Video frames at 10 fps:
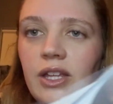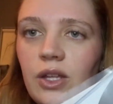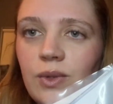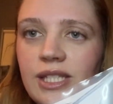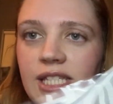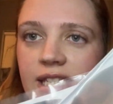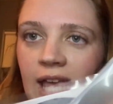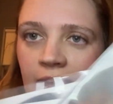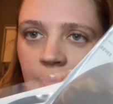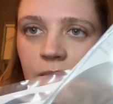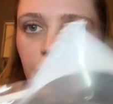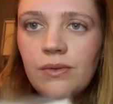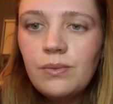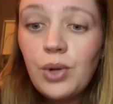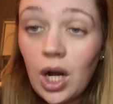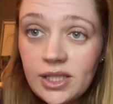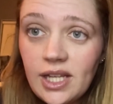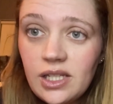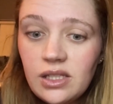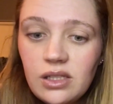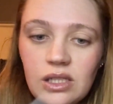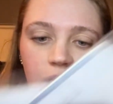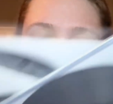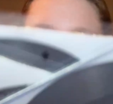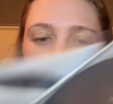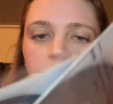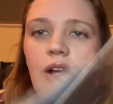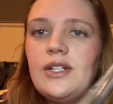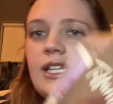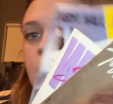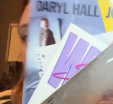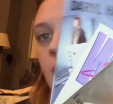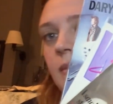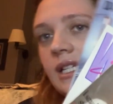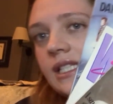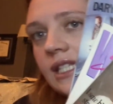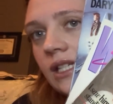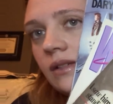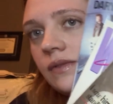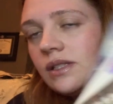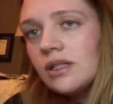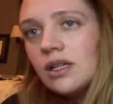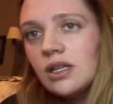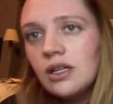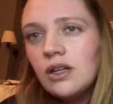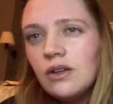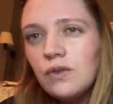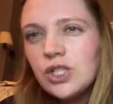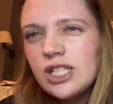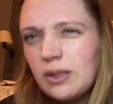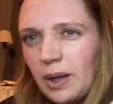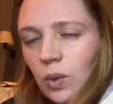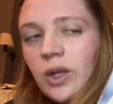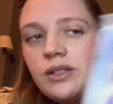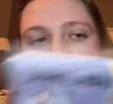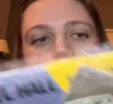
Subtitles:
it was the same process on how to keep them in sleeves versus the big ones.